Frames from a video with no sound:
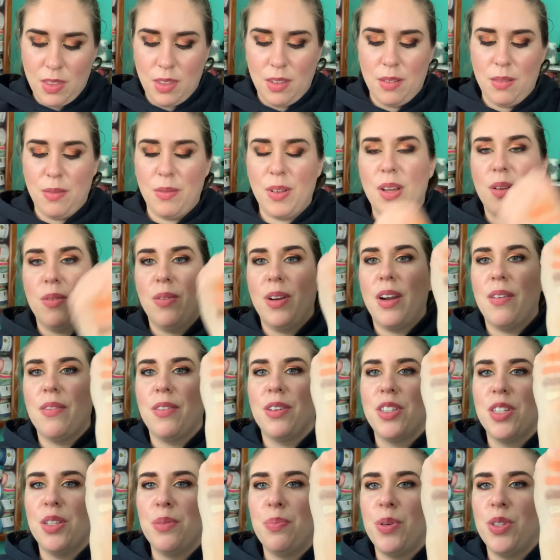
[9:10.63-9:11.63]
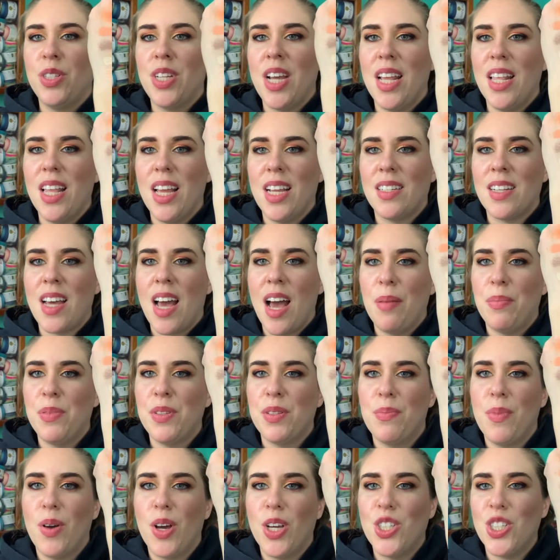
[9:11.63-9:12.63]
well, whatever. Just pretend that top
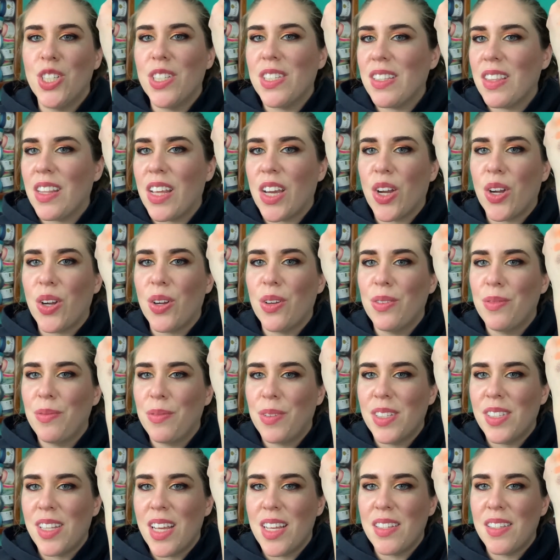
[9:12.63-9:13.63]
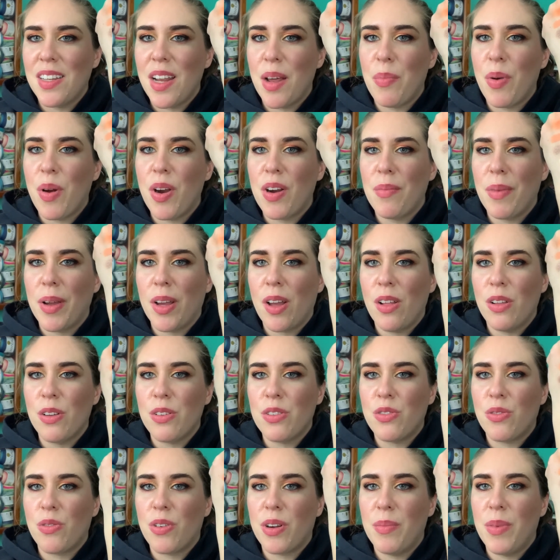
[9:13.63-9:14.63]
smudge isn't there, because that's not part of my color
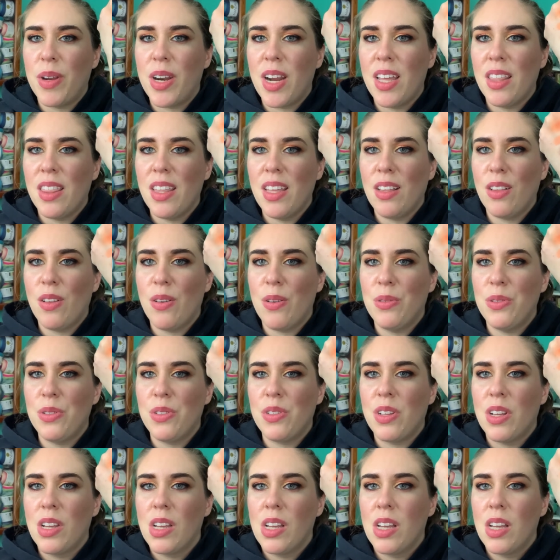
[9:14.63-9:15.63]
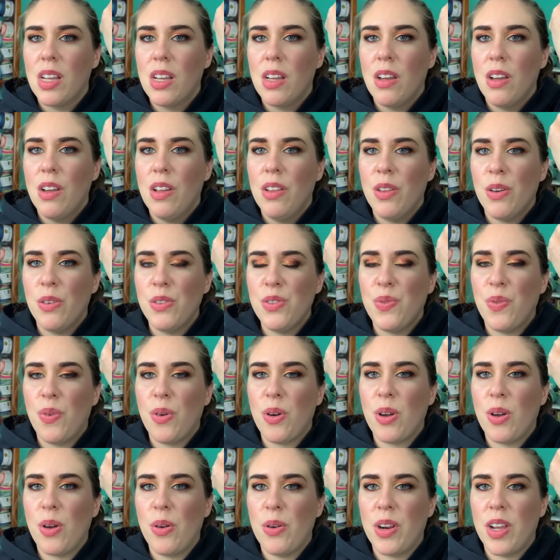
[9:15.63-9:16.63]
story. But I think those
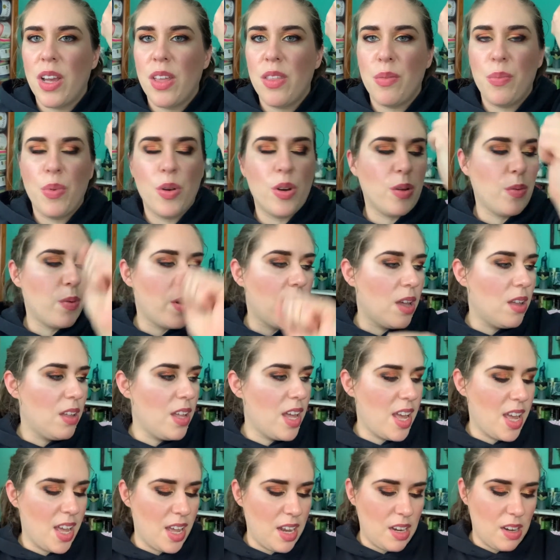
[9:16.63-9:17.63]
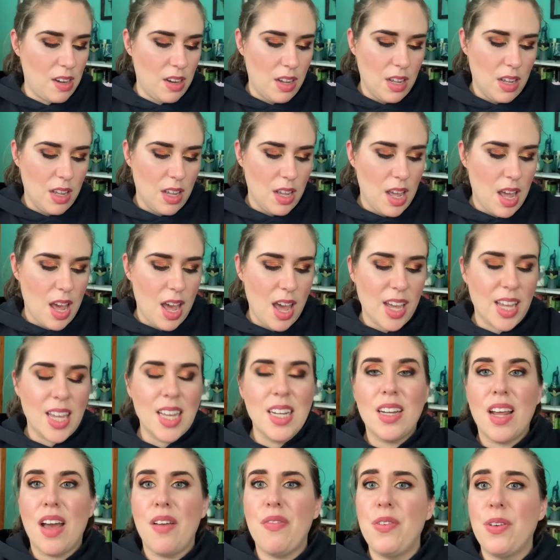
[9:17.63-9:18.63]
four go together pretty well, and I
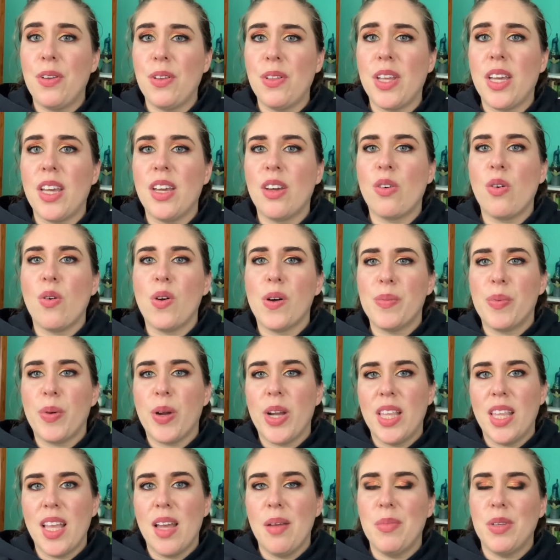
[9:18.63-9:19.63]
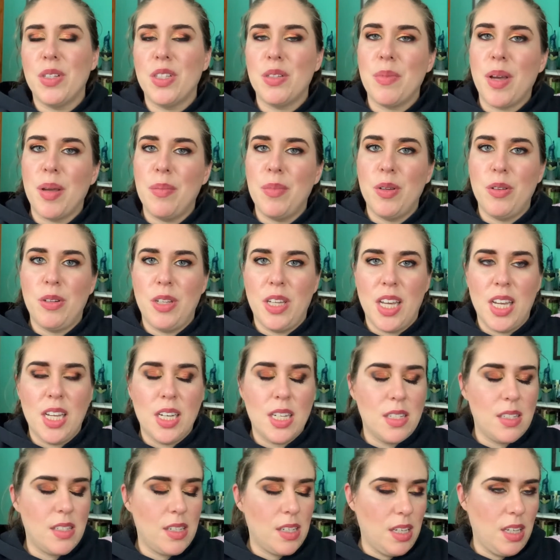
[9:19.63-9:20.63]
can definitely incorporate them into my Beauty A
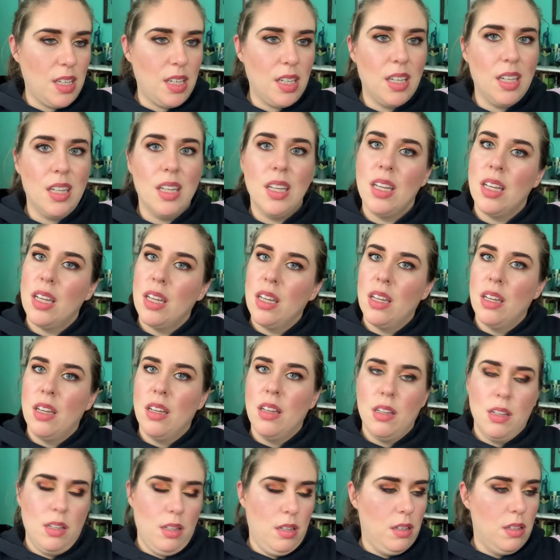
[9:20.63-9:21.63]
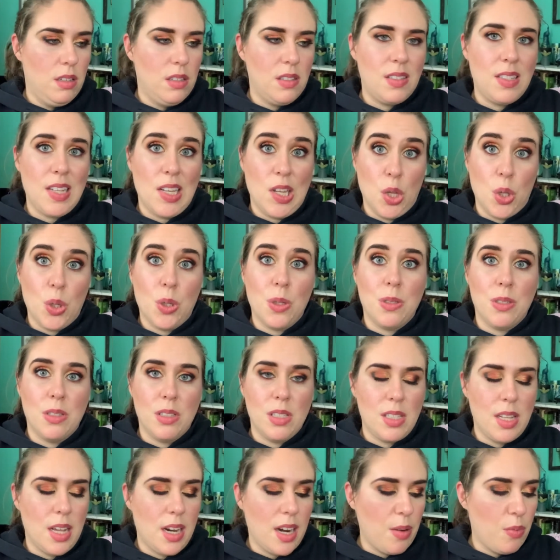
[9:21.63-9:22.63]
to Z
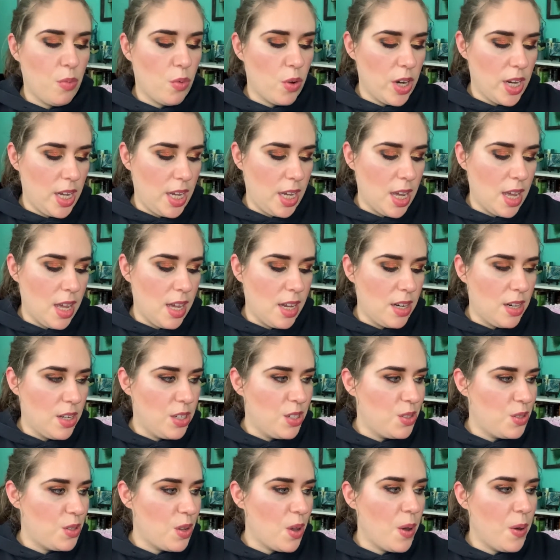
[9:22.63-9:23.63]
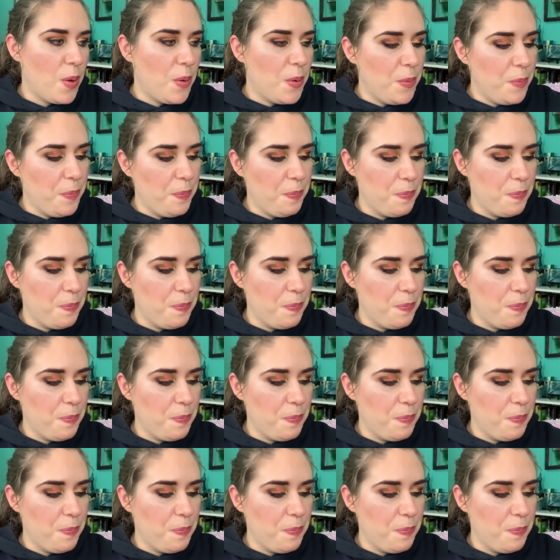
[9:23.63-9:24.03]
singles that I'm working on. So,